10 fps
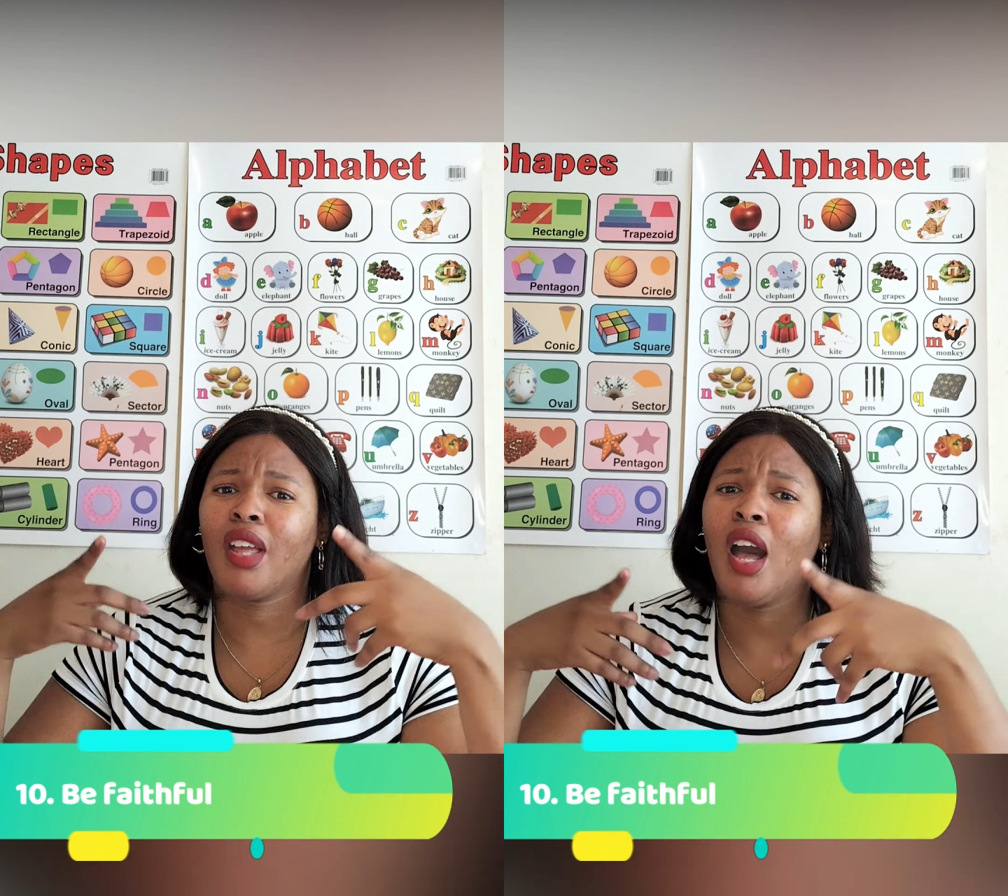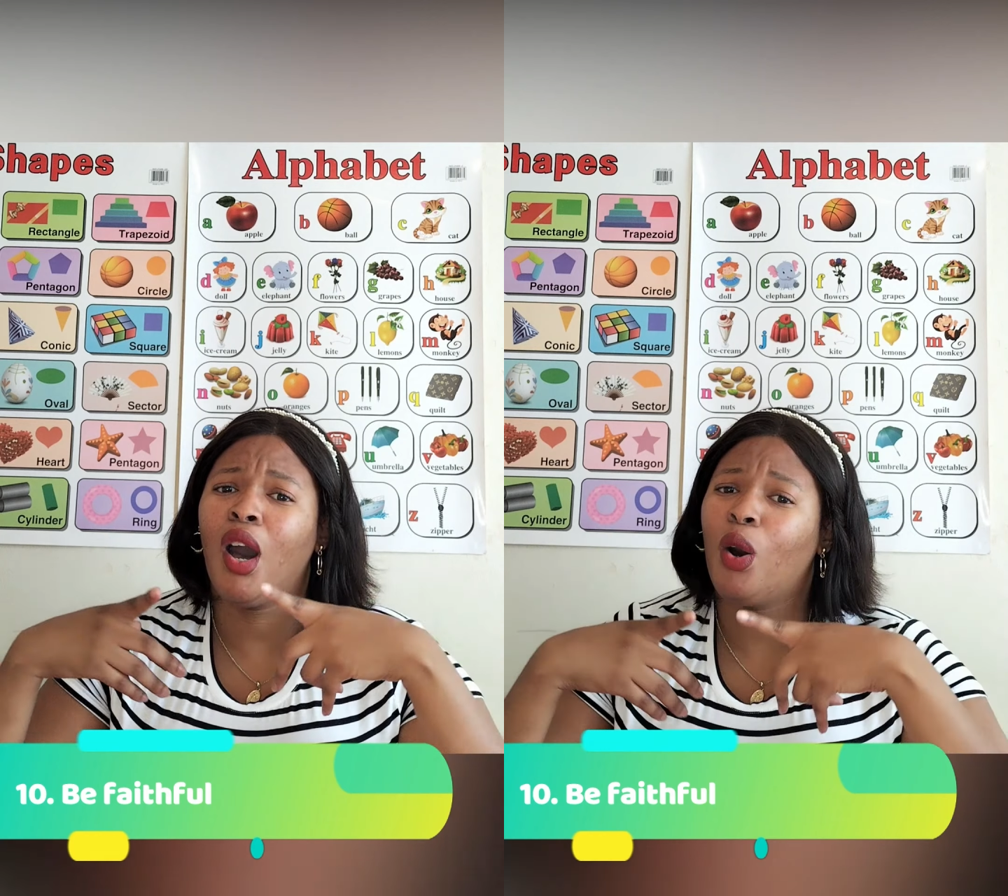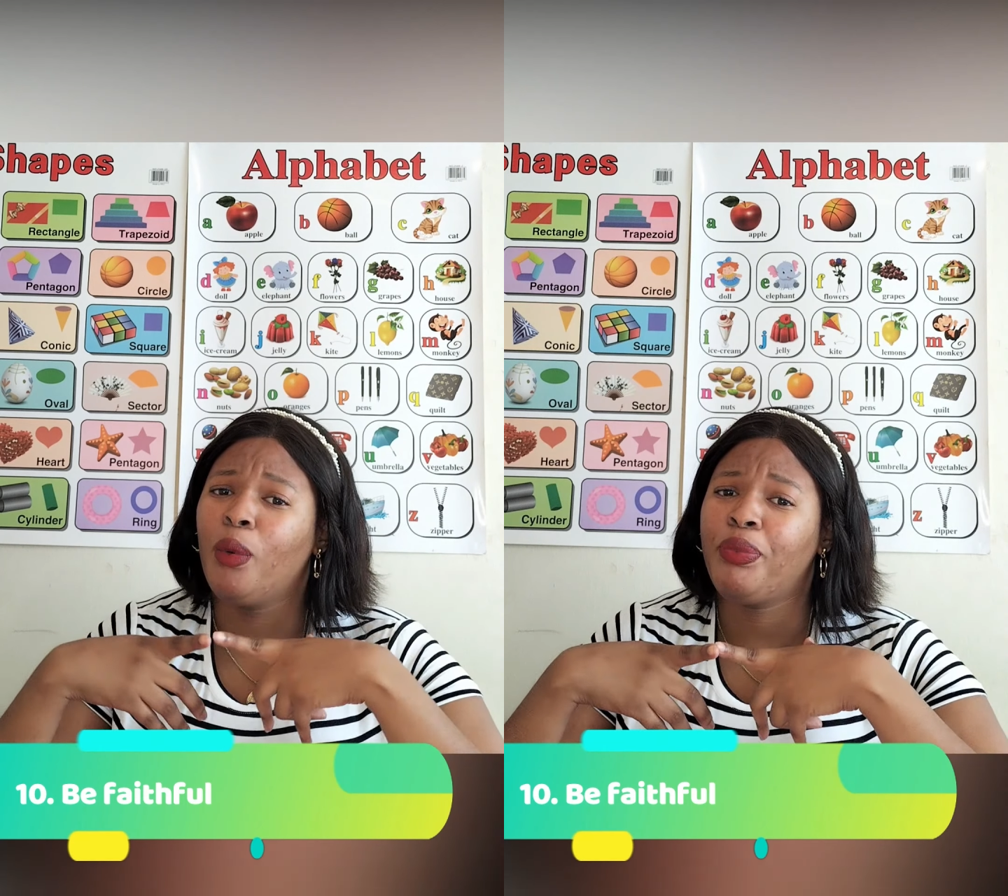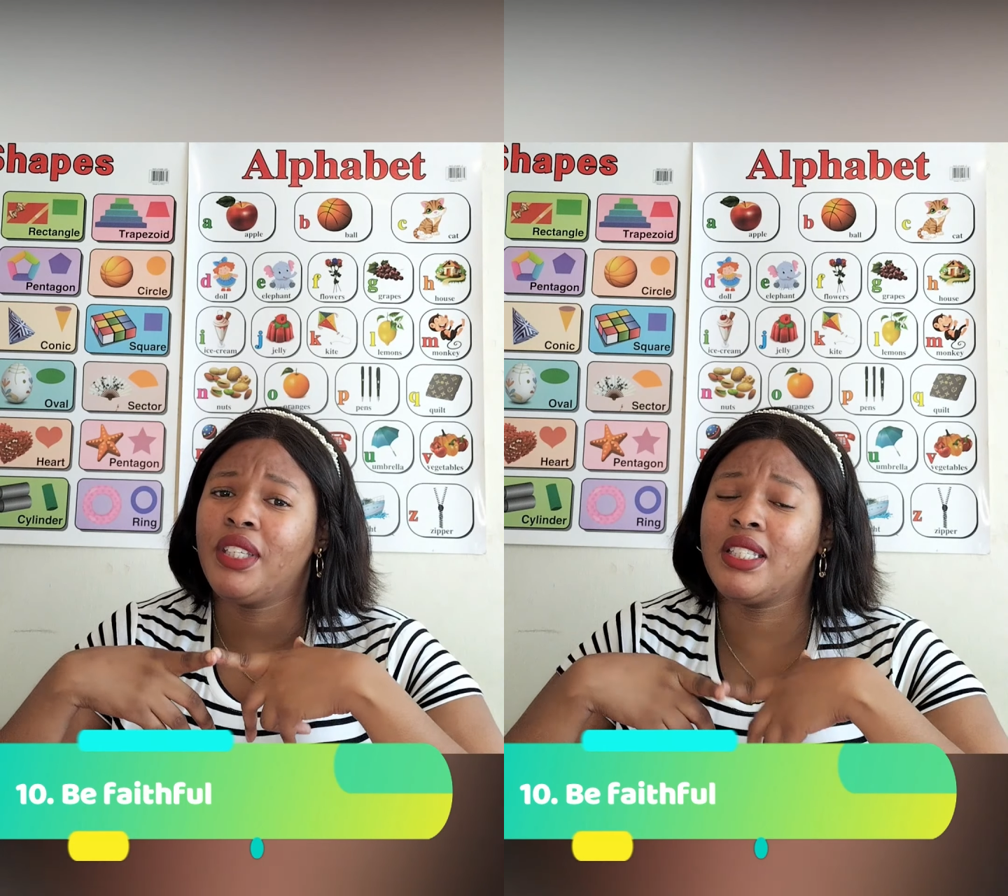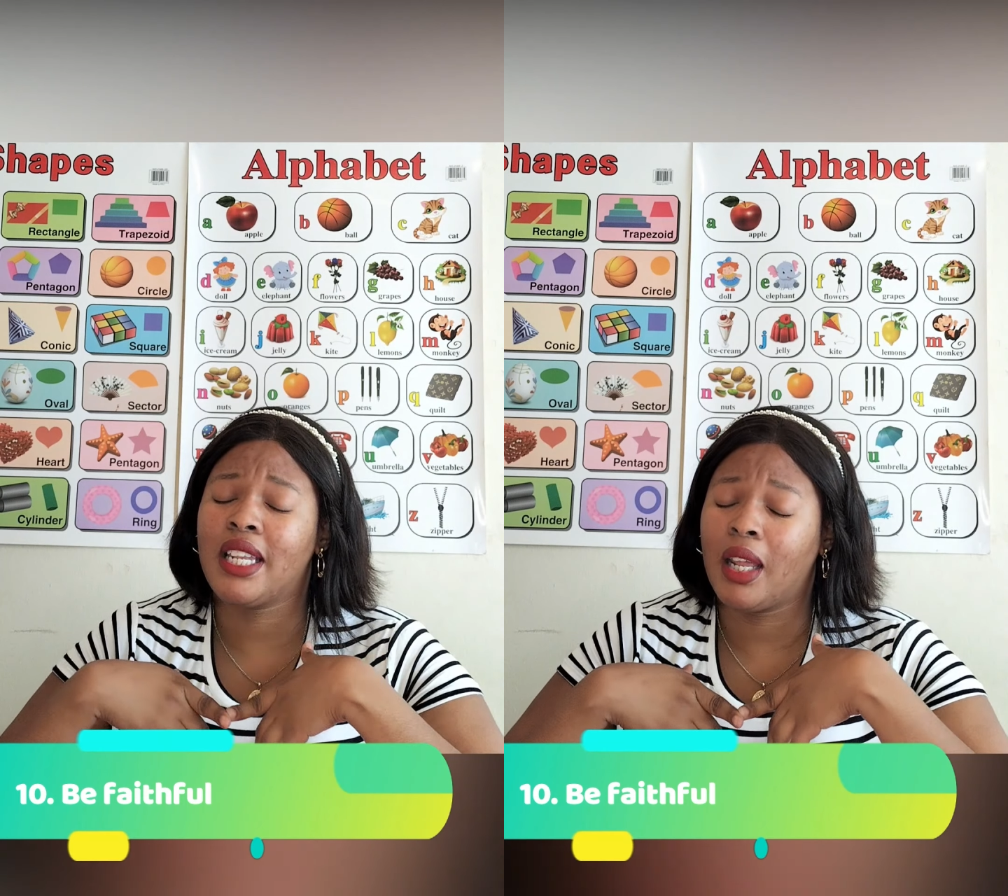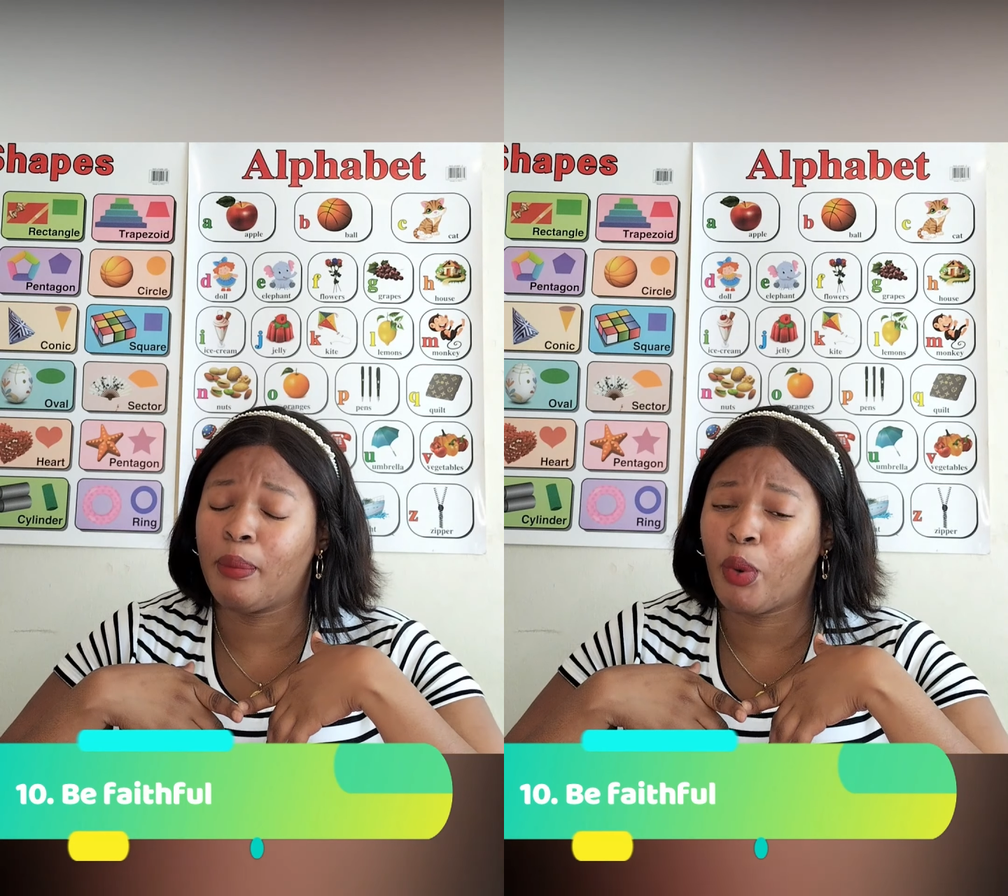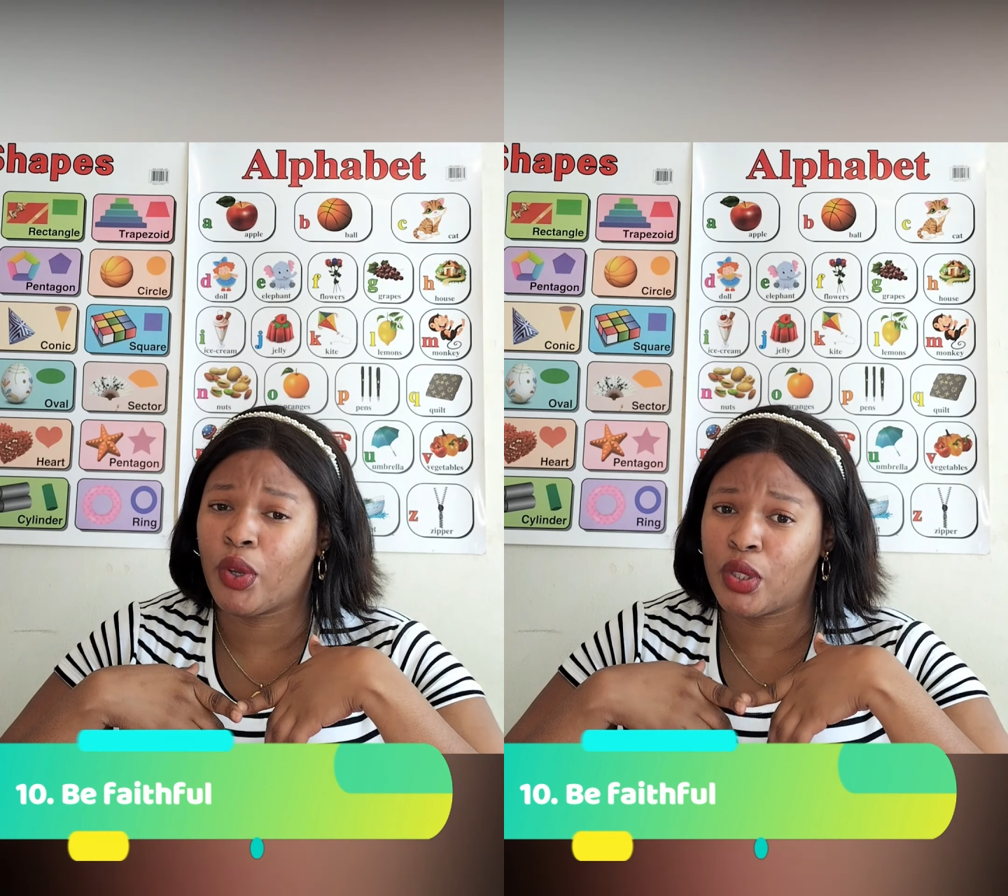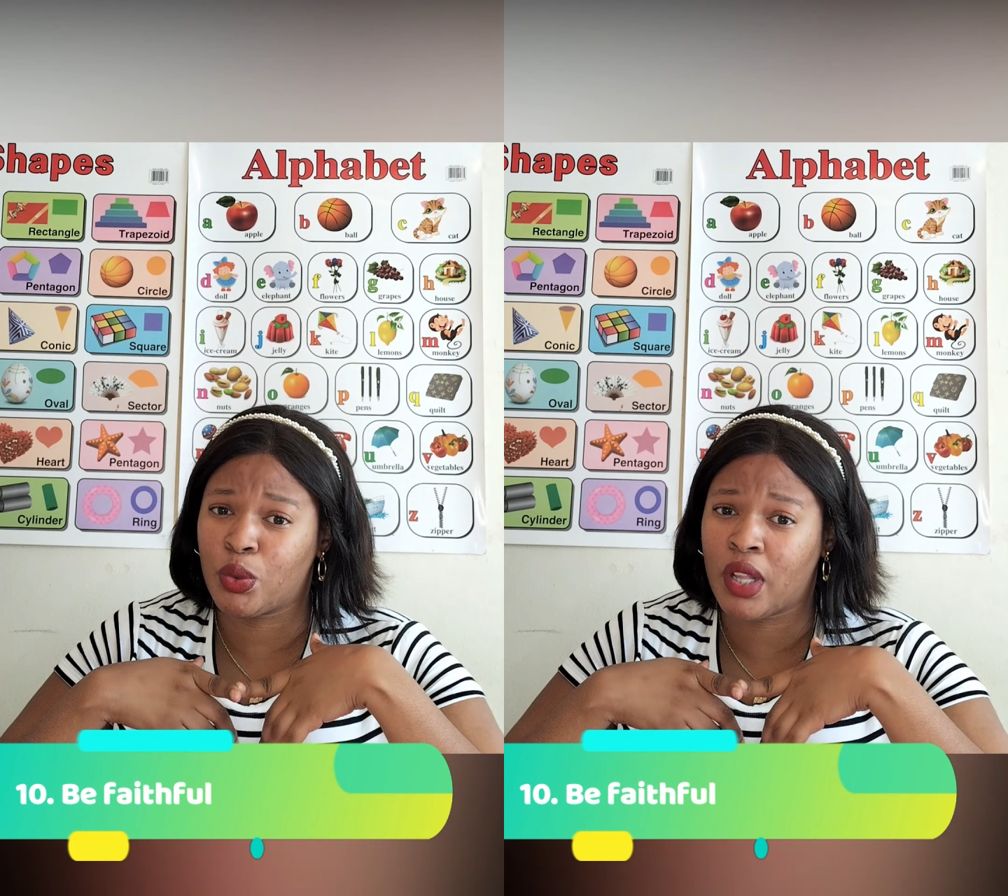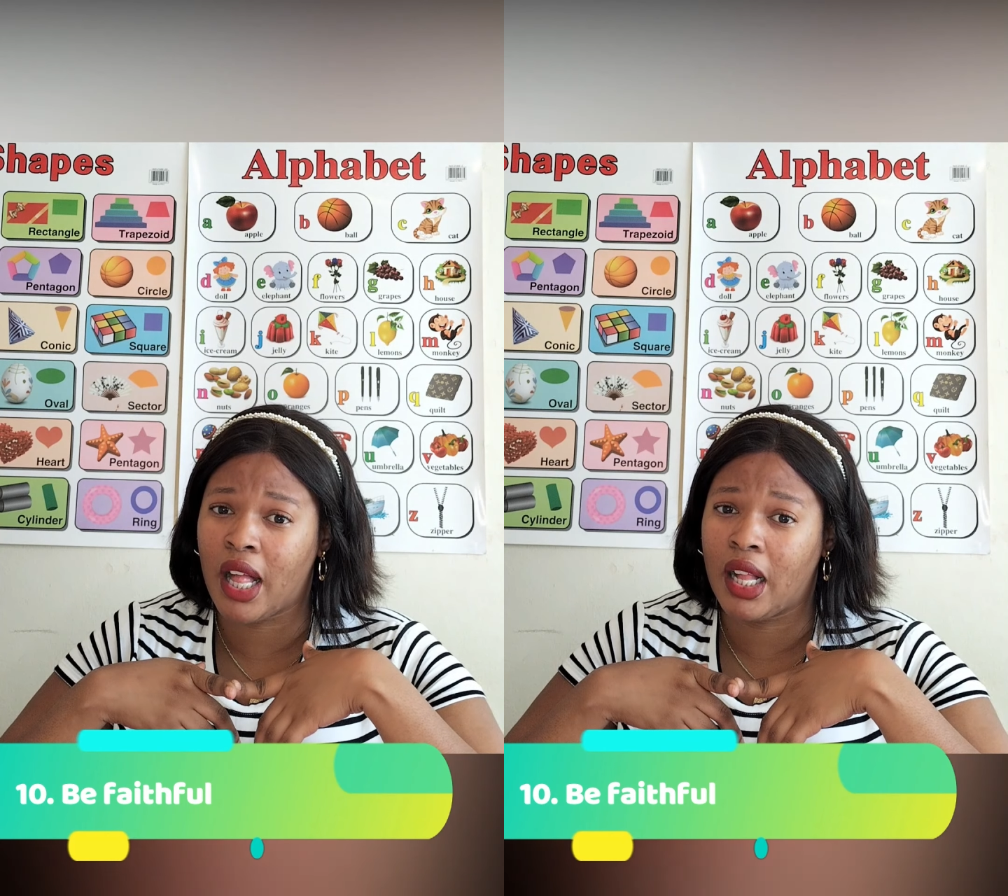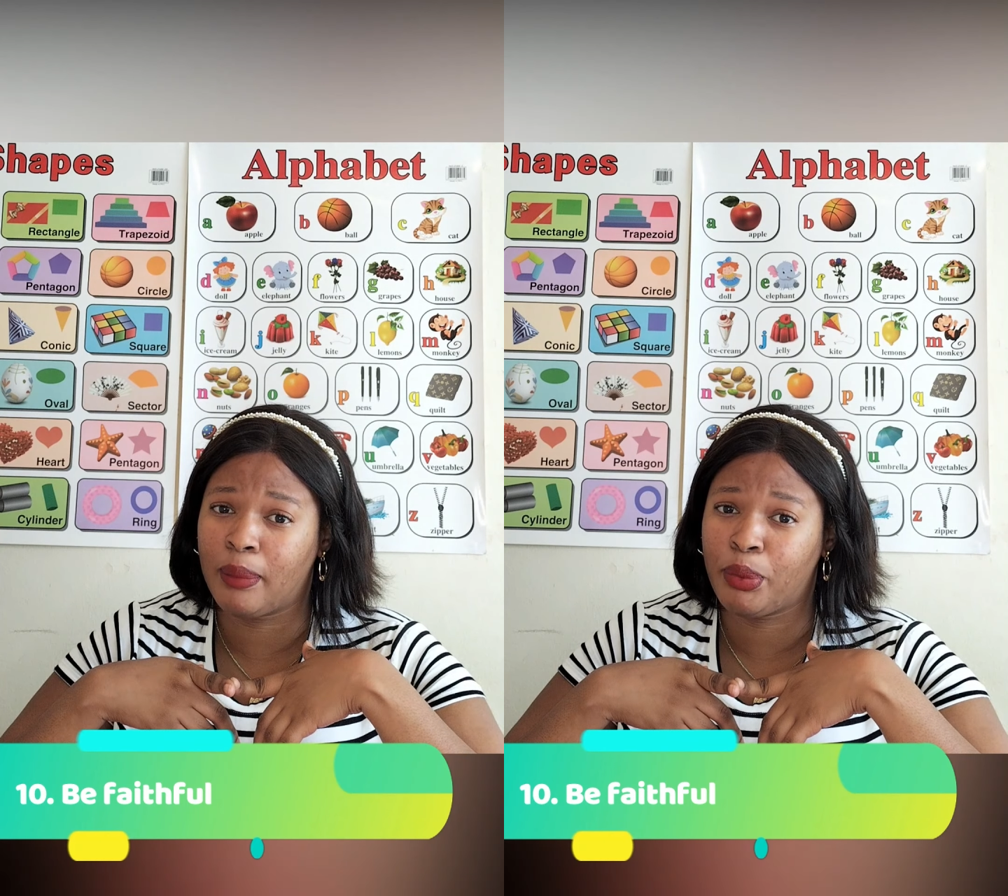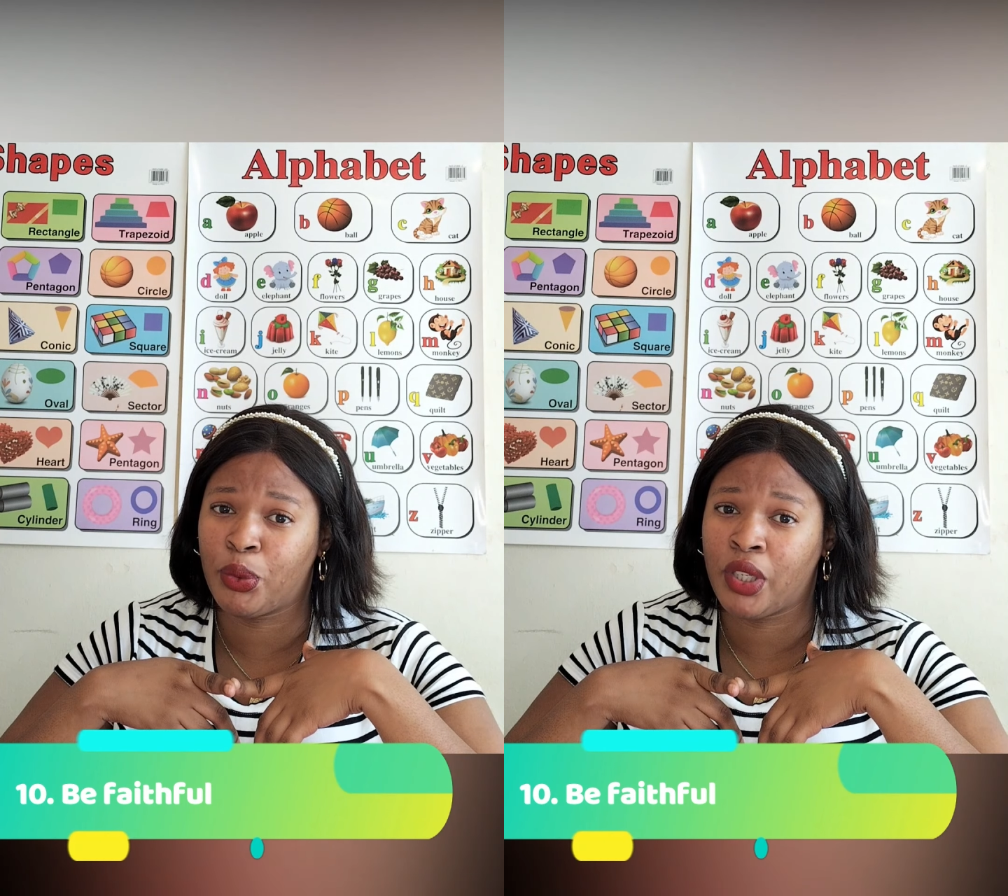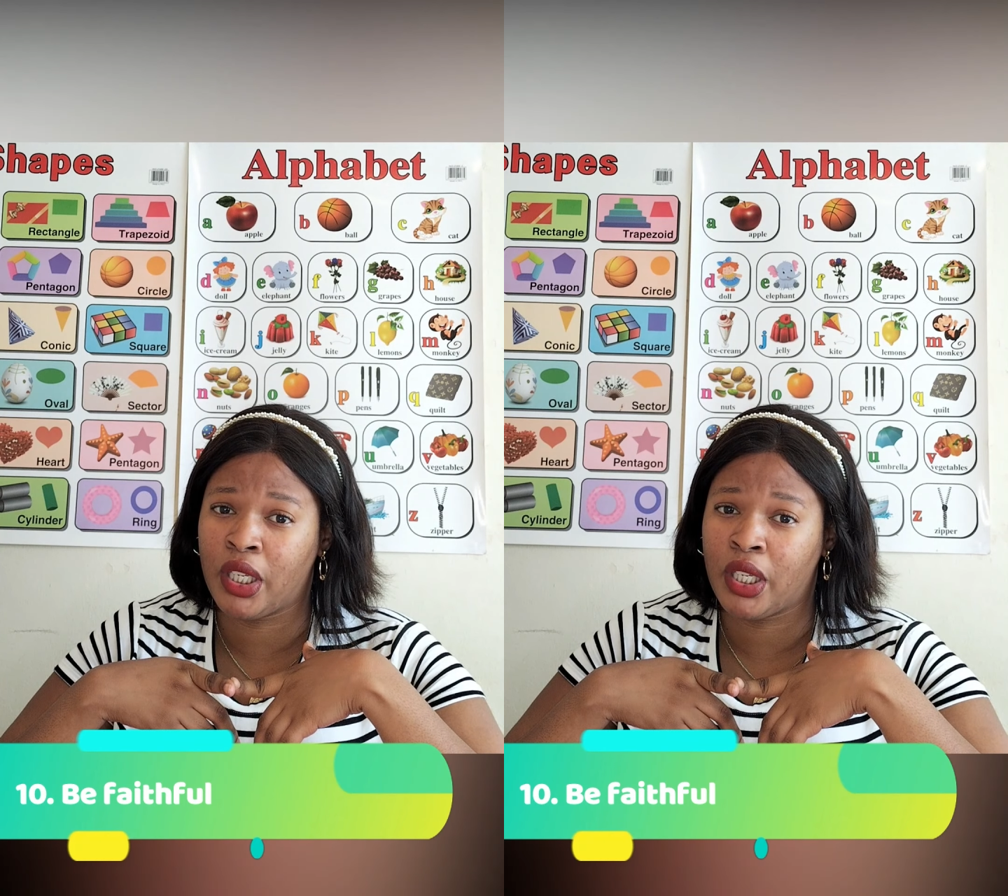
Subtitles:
I hope these 10 points will help you